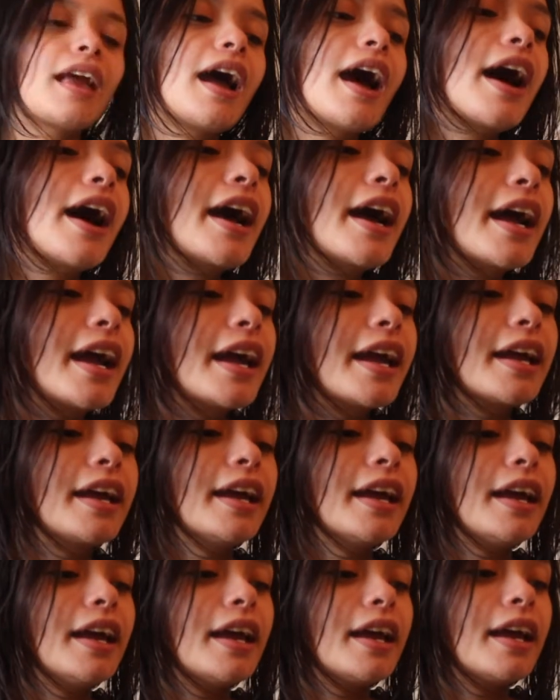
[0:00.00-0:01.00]
I
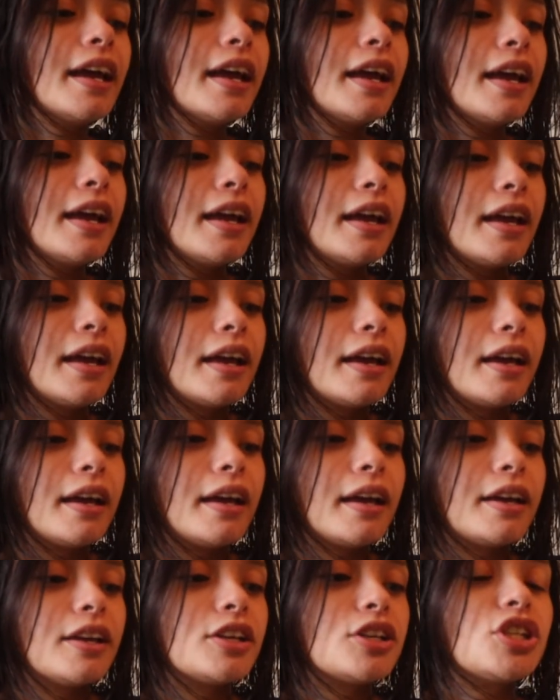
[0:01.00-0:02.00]

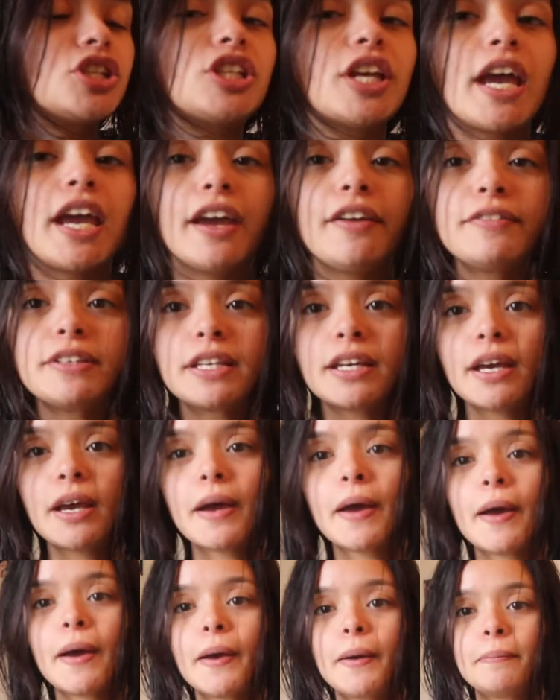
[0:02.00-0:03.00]
shaved
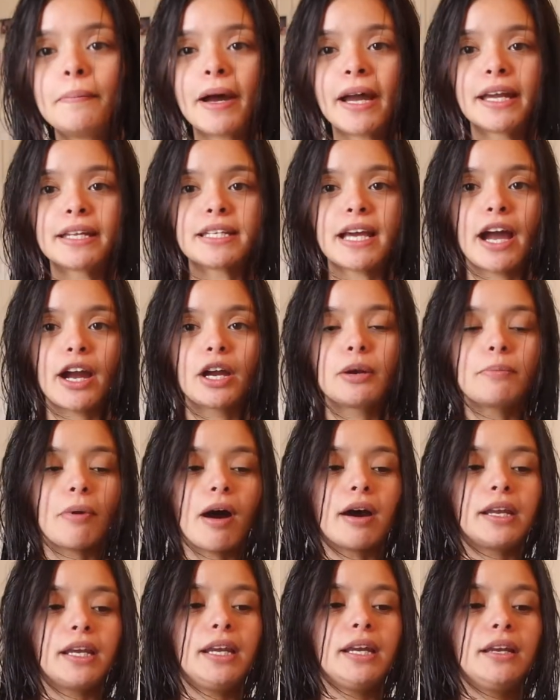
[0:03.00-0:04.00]
my entire
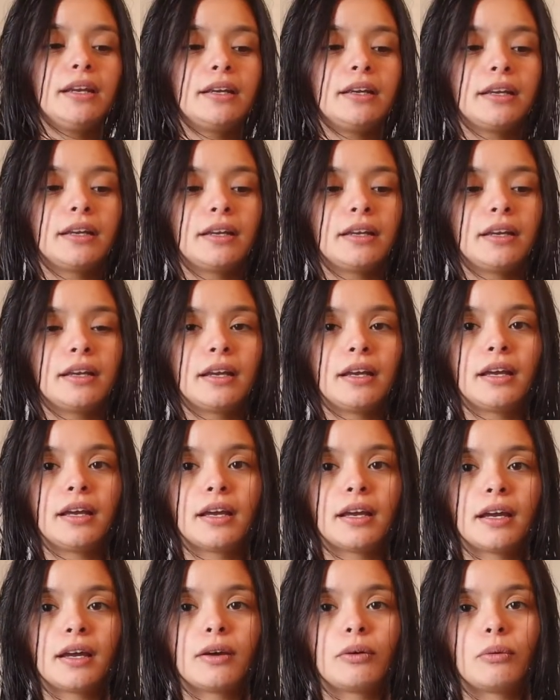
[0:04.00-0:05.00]
body.
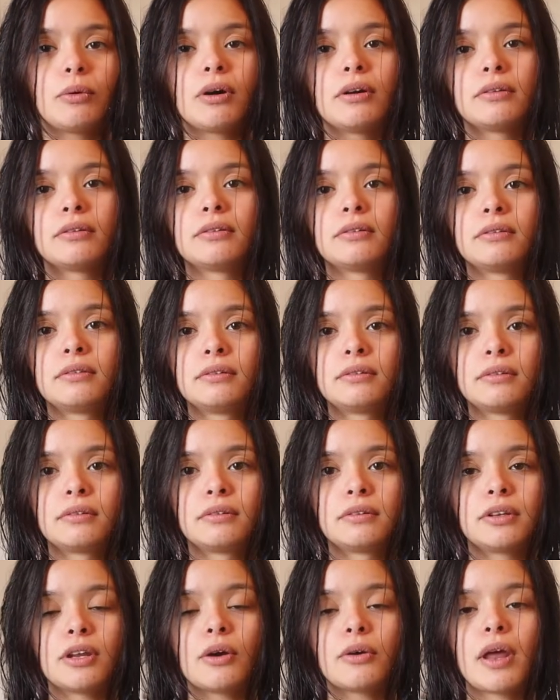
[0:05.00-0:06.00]
Well,
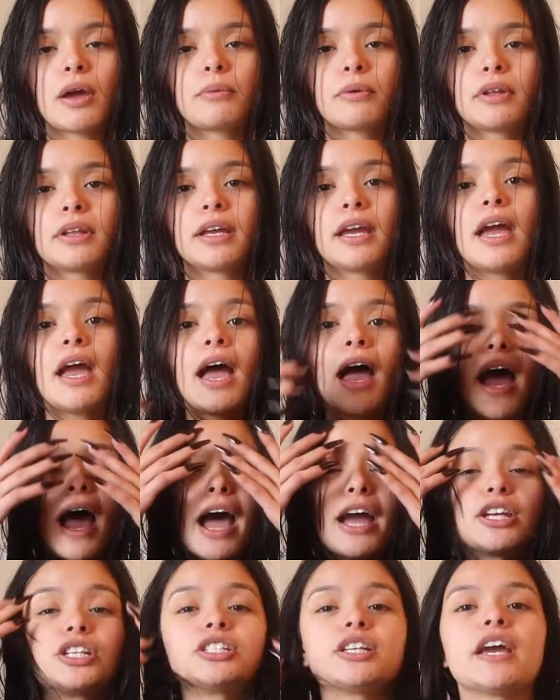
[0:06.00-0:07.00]
no, not really.
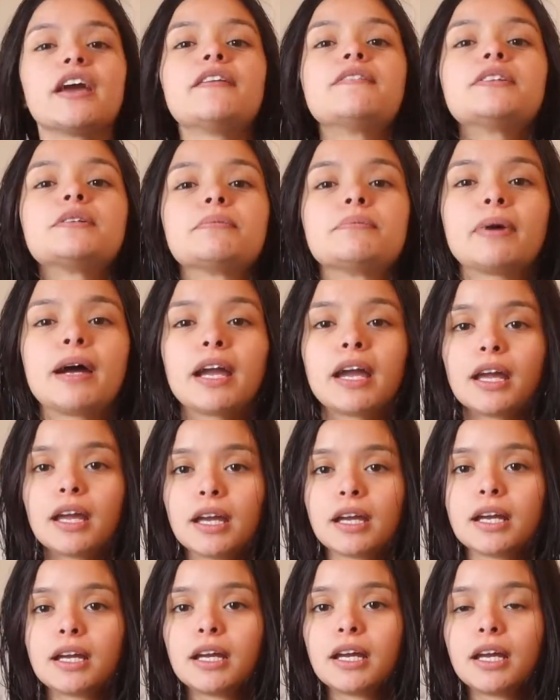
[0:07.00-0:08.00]
I shaved
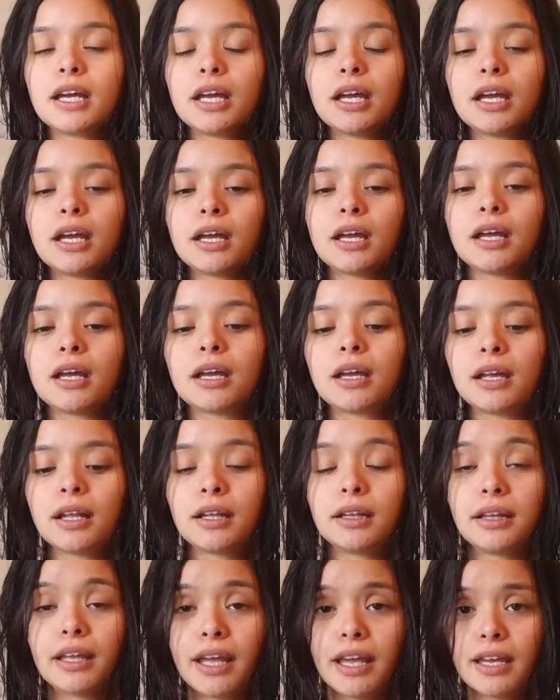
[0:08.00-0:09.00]
my
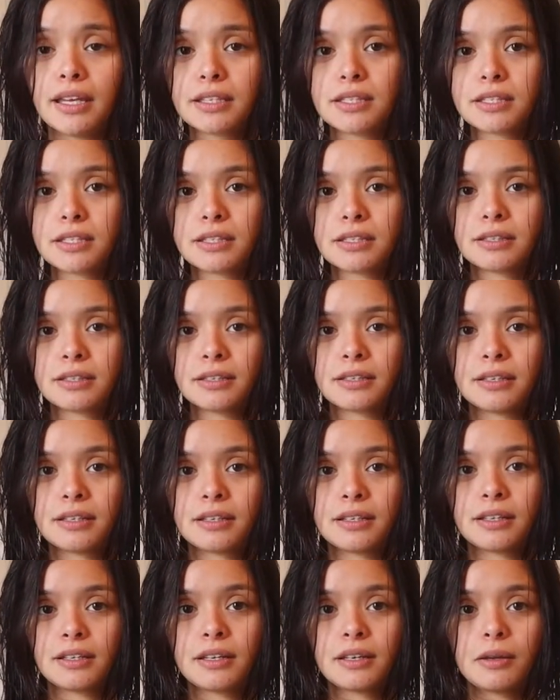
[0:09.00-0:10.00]
legs,
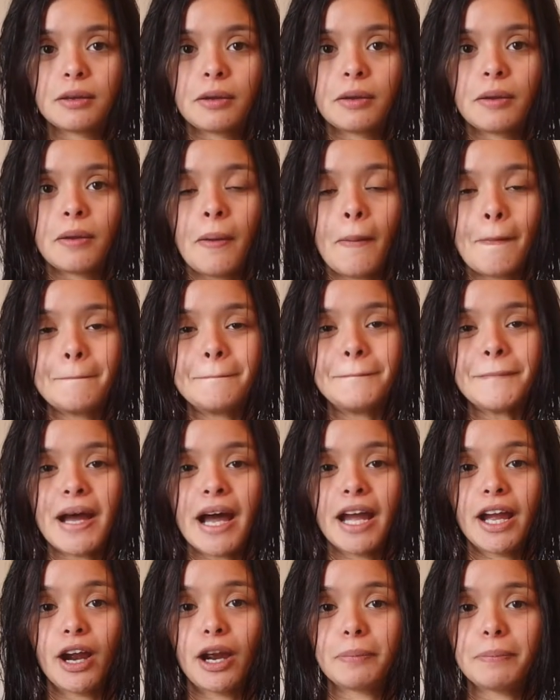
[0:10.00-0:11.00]

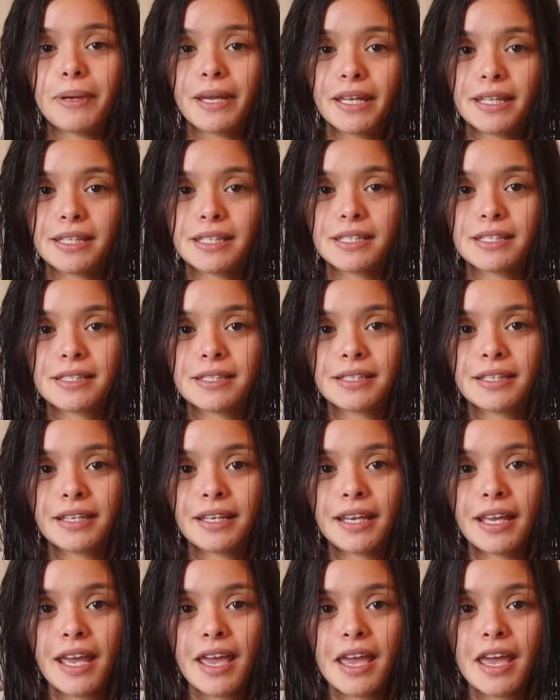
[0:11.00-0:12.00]
my armpits,
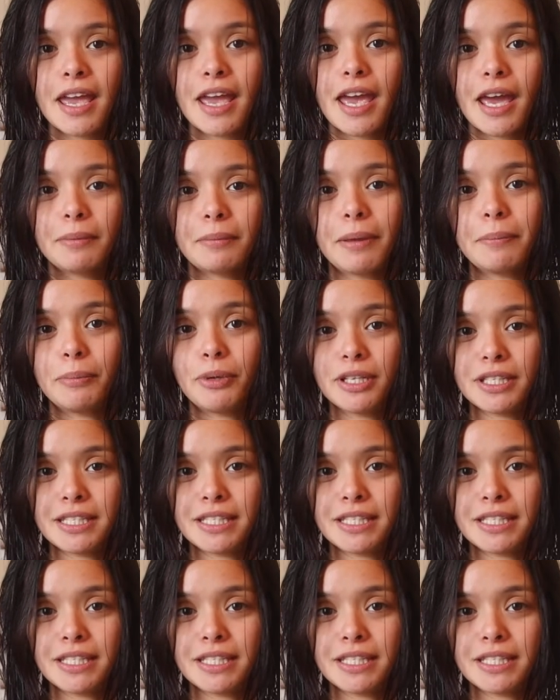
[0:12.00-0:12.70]
and my...